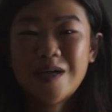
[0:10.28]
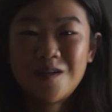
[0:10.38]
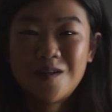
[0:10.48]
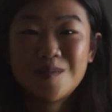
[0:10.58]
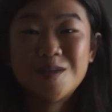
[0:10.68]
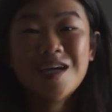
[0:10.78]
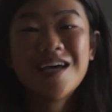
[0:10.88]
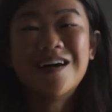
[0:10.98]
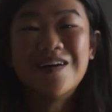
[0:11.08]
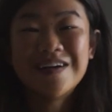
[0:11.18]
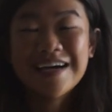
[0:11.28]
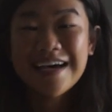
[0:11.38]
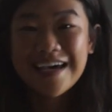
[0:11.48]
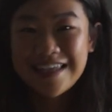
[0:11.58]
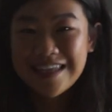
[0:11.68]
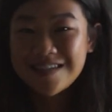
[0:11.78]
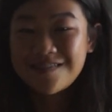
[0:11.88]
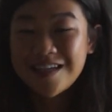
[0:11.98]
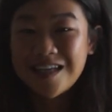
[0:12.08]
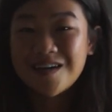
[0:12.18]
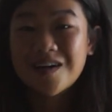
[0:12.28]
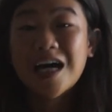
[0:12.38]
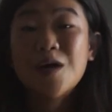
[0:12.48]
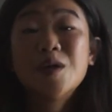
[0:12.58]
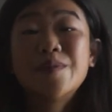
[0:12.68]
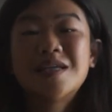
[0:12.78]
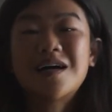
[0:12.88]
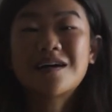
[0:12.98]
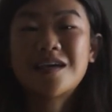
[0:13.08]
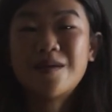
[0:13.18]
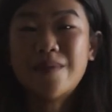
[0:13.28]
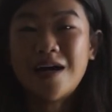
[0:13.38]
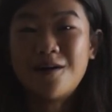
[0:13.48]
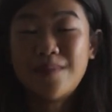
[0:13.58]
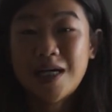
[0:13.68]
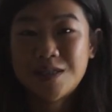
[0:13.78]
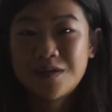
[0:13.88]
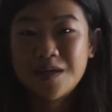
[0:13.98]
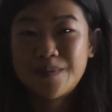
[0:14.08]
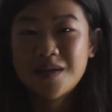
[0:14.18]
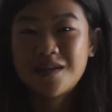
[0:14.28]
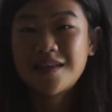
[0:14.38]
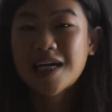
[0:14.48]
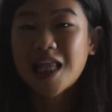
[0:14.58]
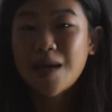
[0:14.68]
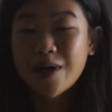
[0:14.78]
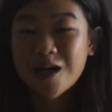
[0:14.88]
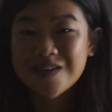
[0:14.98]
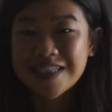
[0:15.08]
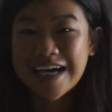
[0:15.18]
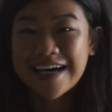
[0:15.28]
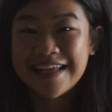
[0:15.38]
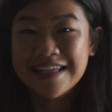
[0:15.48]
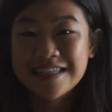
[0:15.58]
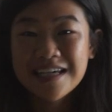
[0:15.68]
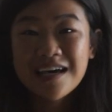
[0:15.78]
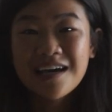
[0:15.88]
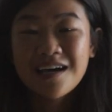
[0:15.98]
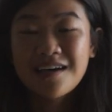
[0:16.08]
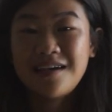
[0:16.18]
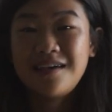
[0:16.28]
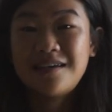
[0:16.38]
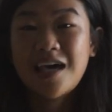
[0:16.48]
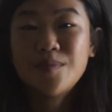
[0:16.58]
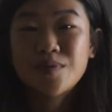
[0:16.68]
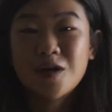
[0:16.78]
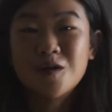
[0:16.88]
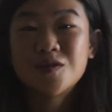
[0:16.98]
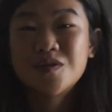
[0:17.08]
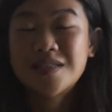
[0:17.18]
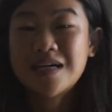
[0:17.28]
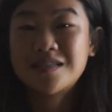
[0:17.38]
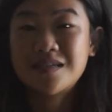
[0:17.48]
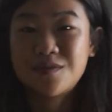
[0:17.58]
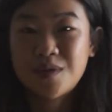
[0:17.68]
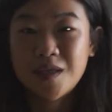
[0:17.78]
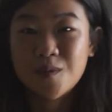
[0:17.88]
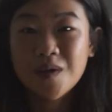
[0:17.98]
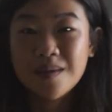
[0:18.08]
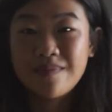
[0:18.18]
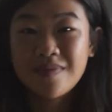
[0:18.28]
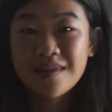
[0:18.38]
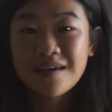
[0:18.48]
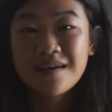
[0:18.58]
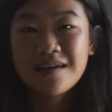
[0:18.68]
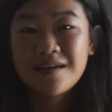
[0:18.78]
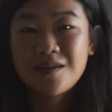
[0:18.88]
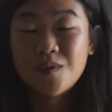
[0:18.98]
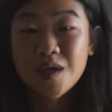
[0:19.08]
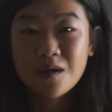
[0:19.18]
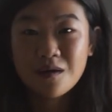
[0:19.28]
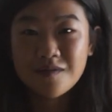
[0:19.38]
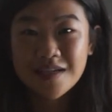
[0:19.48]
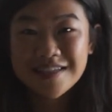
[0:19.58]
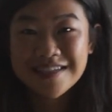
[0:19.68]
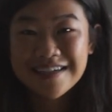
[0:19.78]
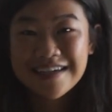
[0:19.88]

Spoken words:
YouTube channel. In this video, I will be talking about my trip to the Galapagos Island in April 2021 during COVID.